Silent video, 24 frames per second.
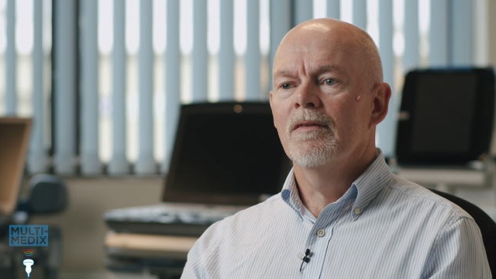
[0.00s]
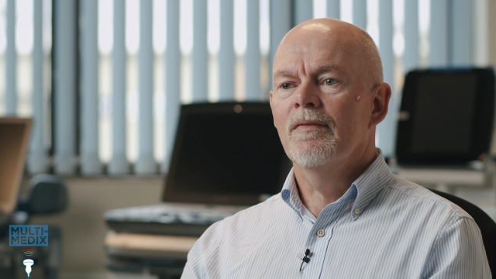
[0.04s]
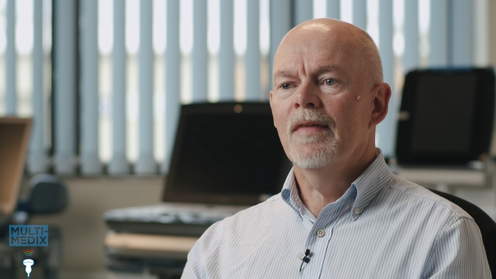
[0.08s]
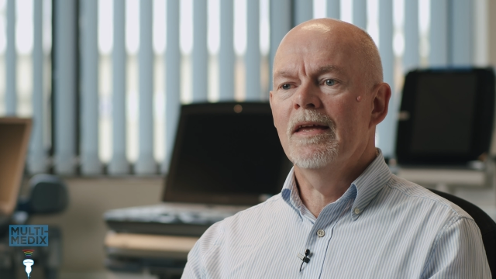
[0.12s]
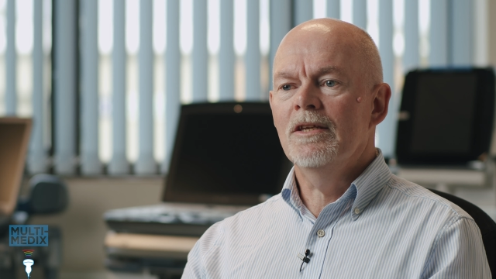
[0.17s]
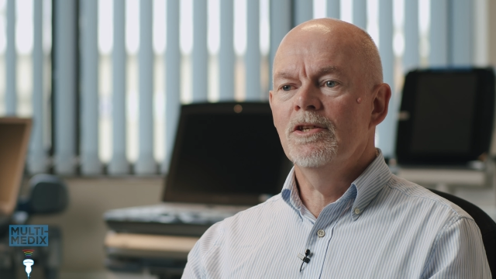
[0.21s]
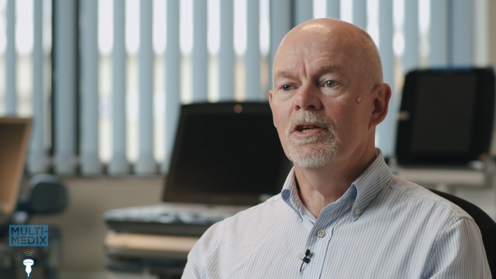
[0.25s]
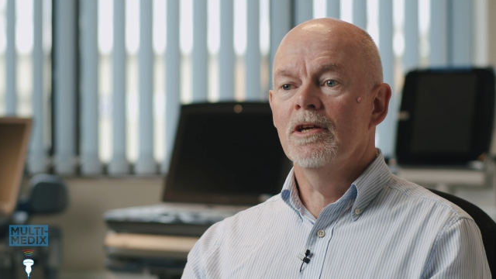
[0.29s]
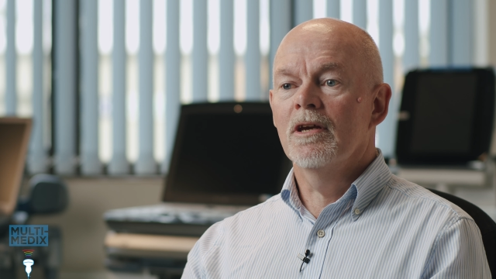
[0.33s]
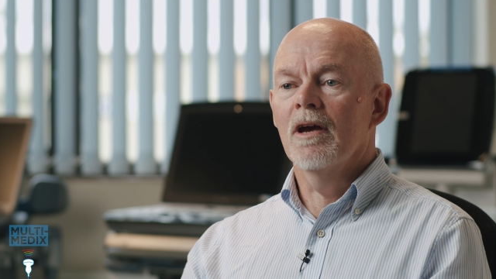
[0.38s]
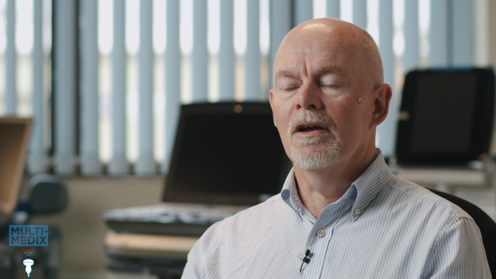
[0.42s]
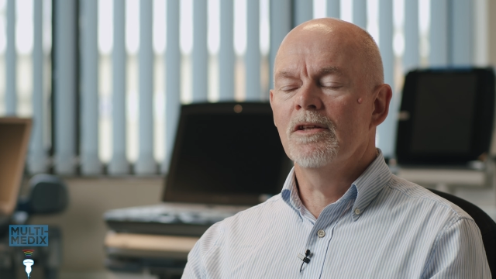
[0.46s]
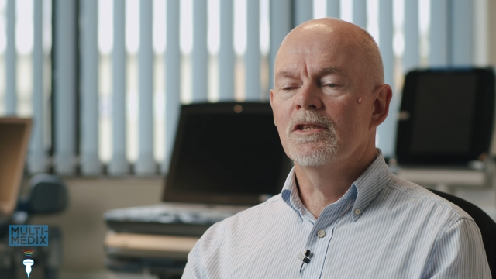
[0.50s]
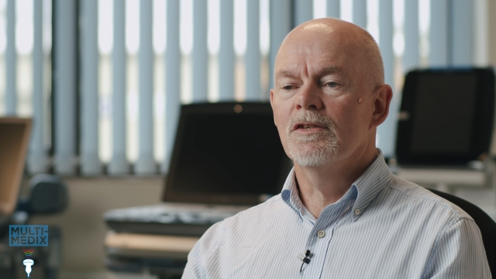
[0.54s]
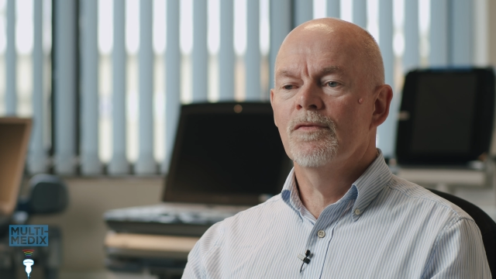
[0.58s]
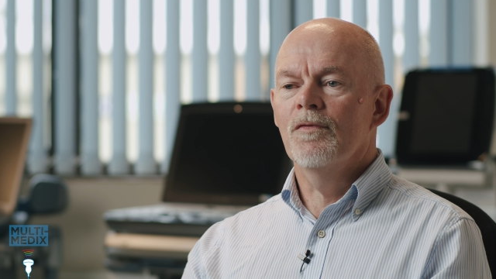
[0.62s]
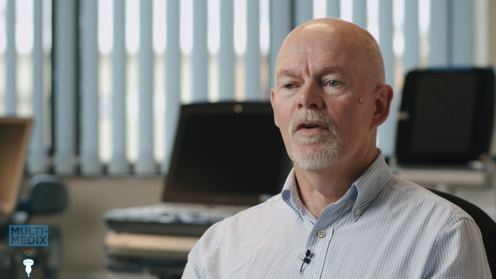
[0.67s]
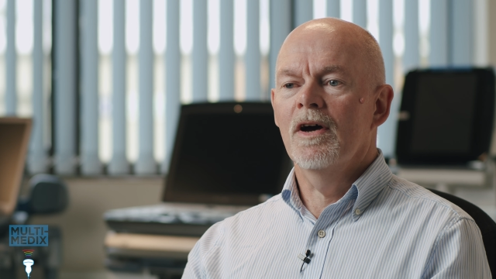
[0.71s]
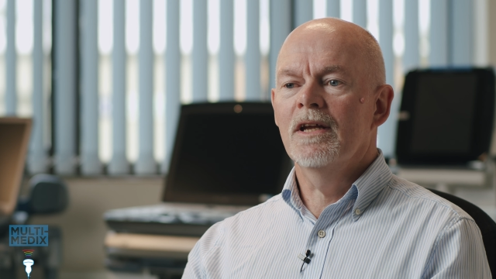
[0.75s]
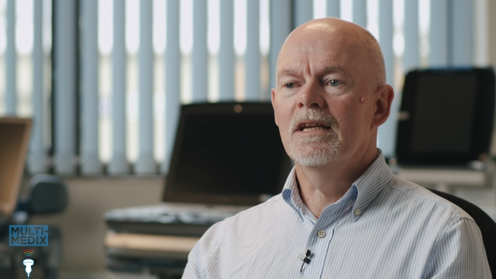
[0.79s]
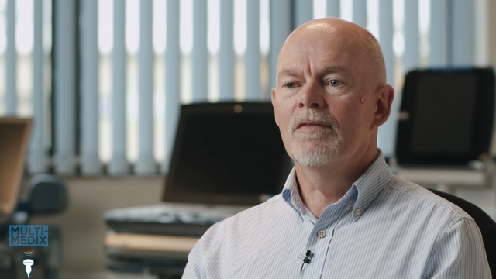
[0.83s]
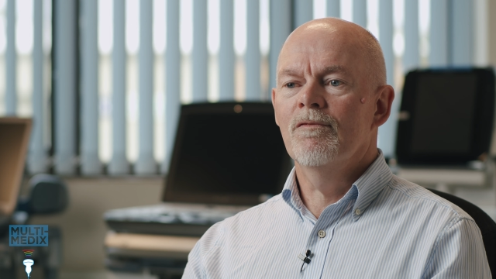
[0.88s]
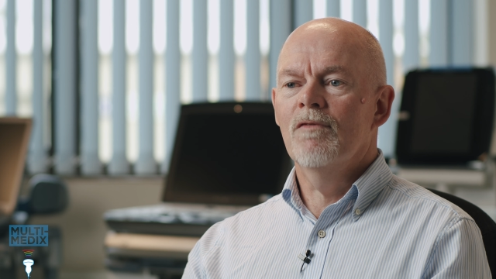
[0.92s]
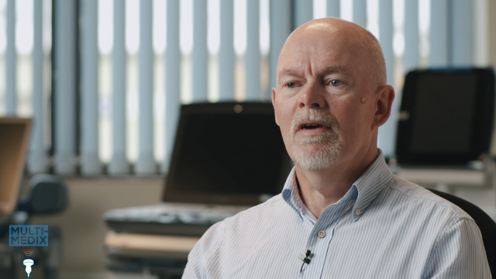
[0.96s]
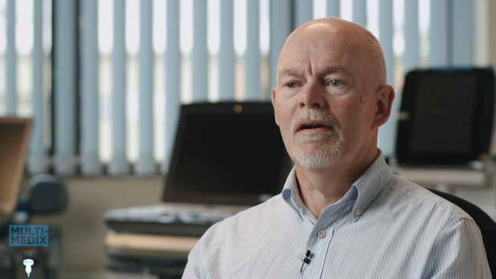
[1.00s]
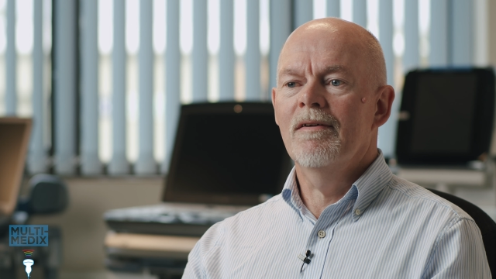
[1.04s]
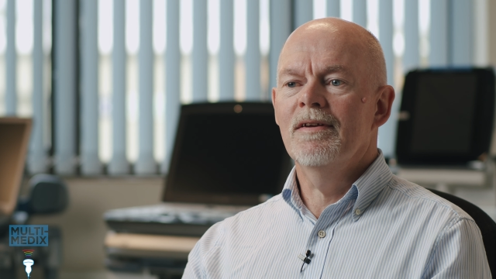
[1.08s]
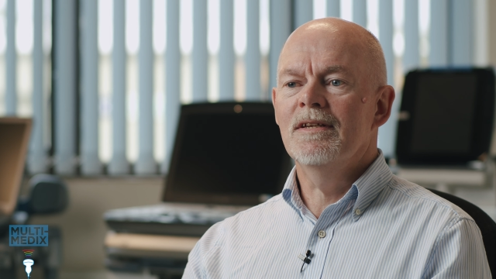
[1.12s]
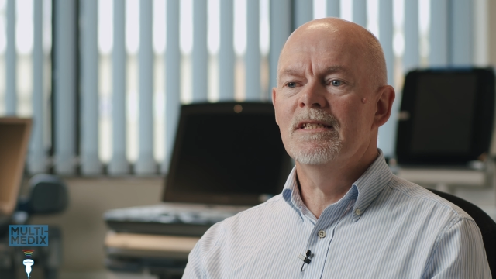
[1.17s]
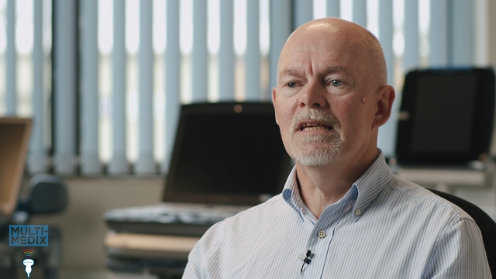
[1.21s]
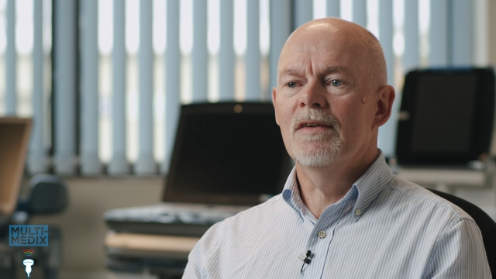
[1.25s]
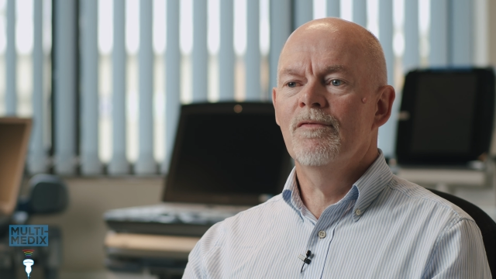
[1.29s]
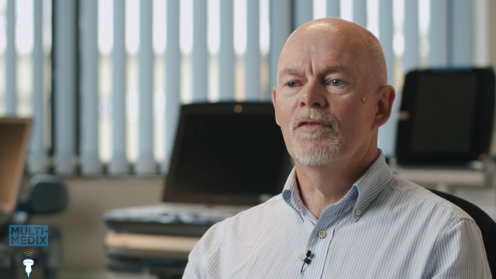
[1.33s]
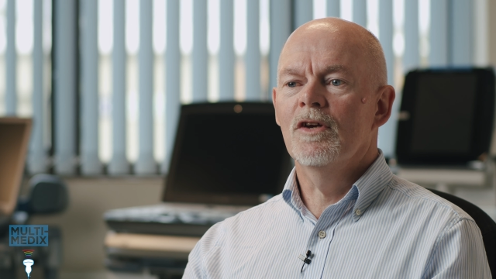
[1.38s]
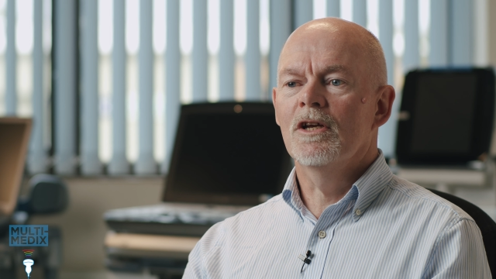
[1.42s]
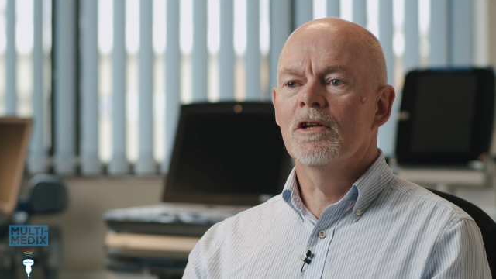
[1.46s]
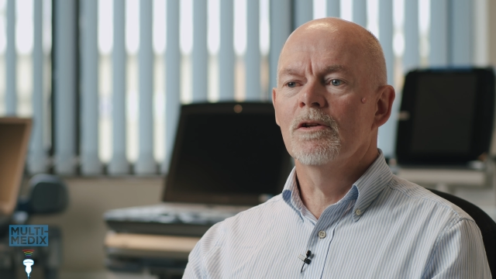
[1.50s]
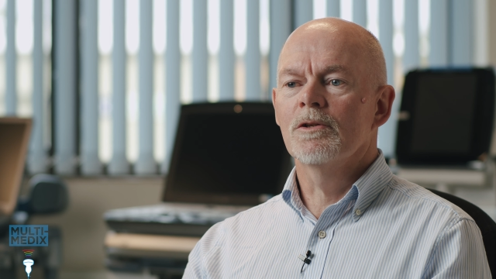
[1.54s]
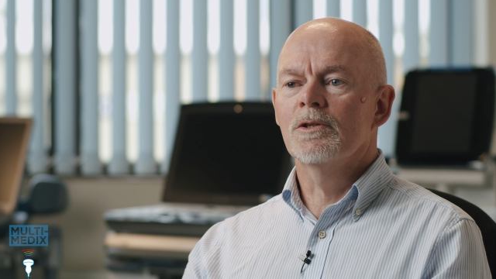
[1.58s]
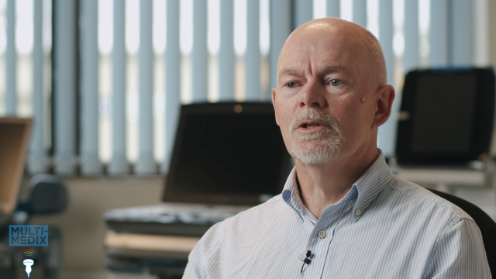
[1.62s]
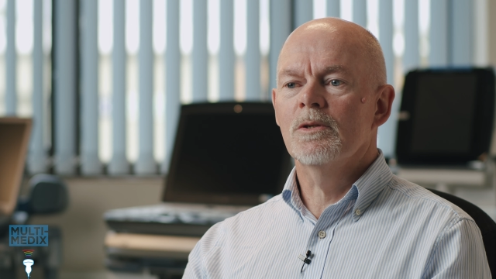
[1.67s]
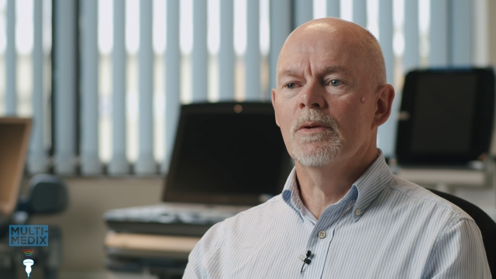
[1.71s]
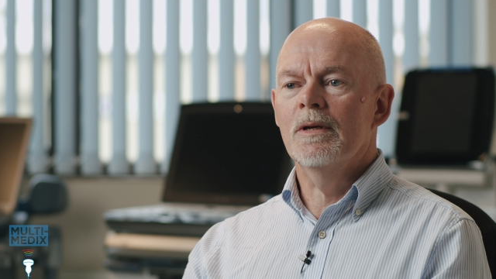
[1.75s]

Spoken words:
then you're going to find it very difficult